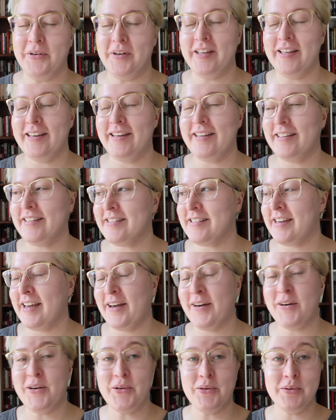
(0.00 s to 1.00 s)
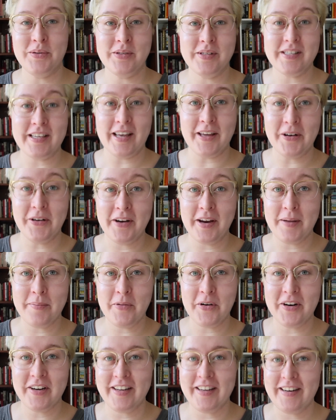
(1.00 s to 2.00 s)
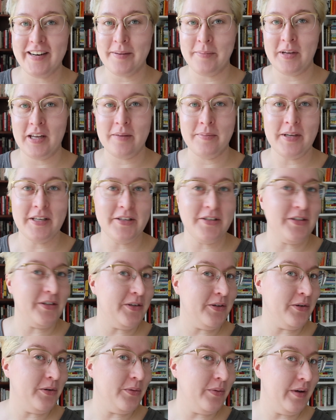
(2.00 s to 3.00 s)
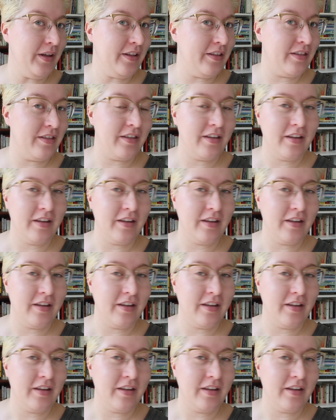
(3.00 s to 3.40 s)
it is now Saturday morning. I'm coming to you with